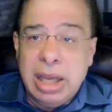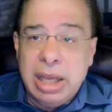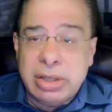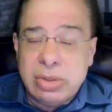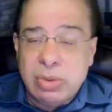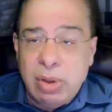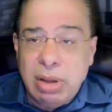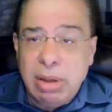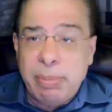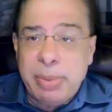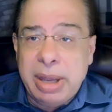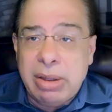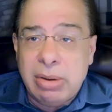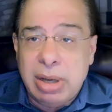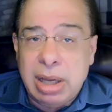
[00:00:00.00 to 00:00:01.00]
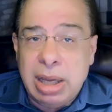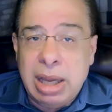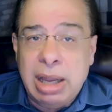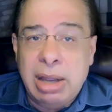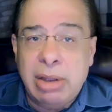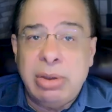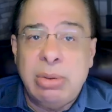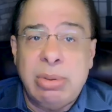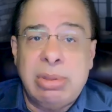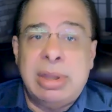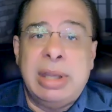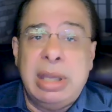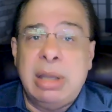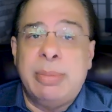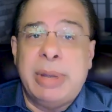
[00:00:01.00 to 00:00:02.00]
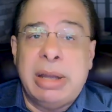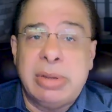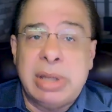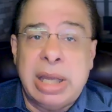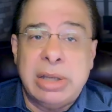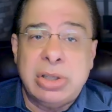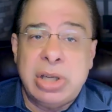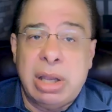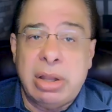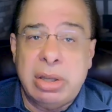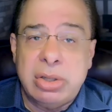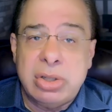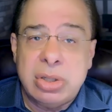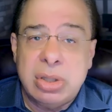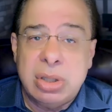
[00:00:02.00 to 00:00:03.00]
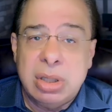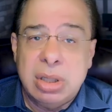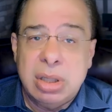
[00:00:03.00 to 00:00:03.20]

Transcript: It's all about how you think about that challenge.